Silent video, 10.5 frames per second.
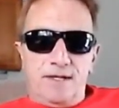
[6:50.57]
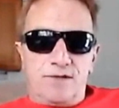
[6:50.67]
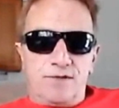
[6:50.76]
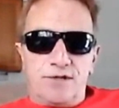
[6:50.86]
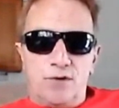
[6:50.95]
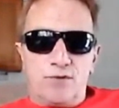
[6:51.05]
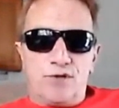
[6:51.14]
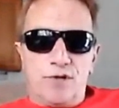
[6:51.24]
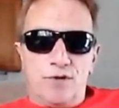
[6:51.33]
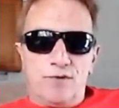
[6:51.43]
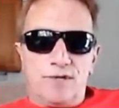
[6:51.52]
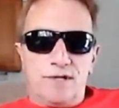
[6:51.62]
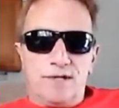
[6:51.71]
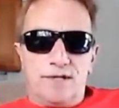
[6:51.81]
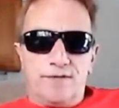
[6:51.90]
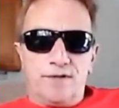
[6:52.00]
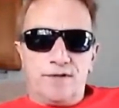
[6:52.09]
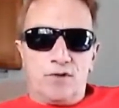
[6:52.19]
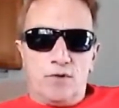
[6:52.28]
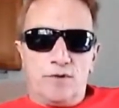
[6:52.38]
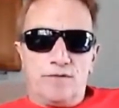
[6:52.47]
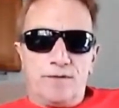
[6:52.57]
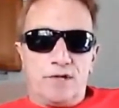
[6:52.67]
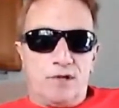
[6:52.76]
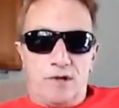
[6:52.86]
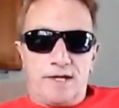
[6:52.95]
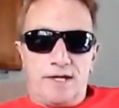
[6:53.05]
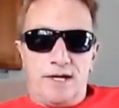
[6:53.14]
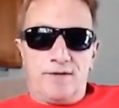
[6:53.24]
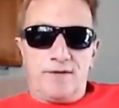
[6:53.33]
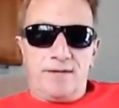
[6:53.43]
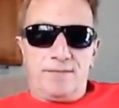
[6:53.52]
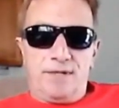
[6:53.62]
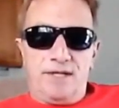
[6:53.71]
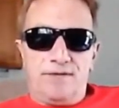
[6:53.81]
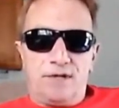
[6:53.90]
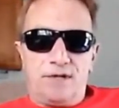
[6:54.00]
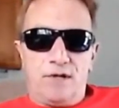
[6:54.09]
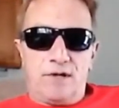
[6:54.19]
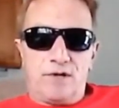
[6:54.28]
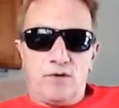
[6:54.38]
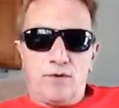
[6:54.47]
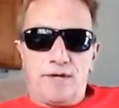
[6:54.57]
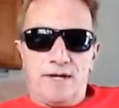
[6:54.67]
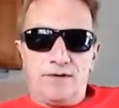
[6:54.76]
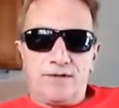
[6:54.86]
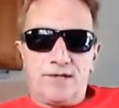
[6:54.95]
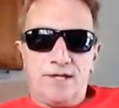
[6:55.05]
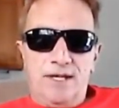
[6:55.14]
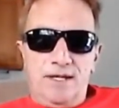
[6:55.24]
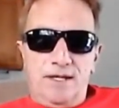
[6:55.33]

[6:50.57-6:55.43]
So there's no shows in different courtroom, Clark County, I believe, Clark Courthouse.